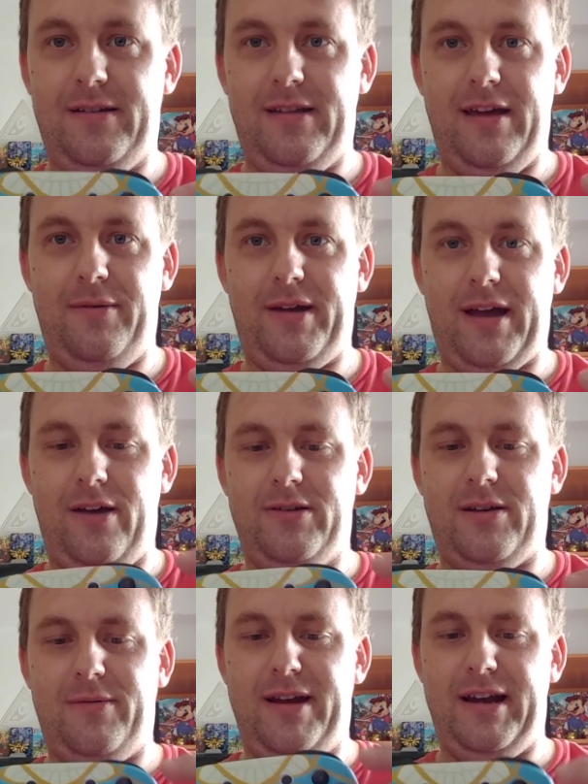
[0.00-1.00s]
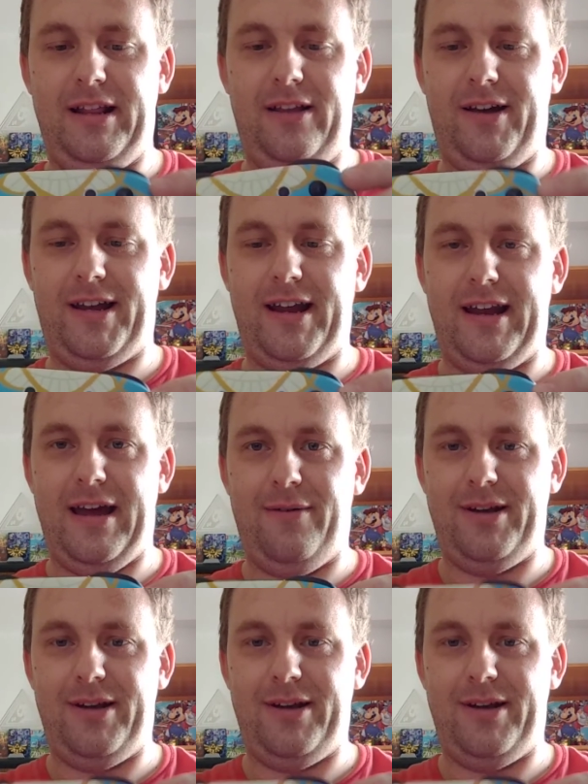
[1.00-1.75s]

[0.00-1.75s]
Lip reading: There we go, something nearly like it now,